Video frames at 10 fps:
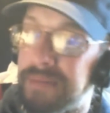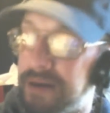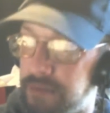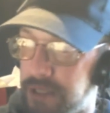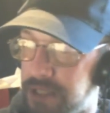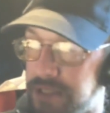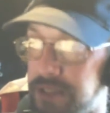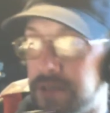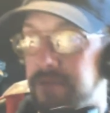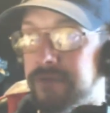Mount is
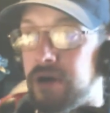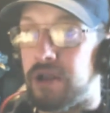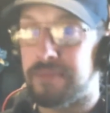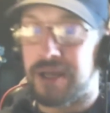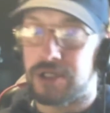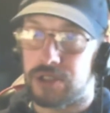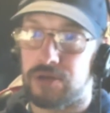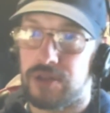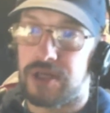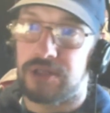that you've got to make
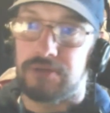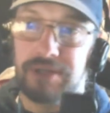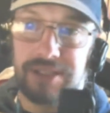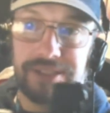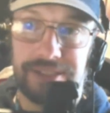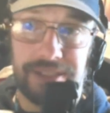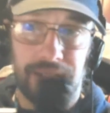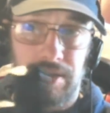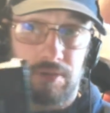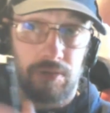sure that you can
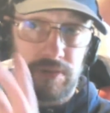see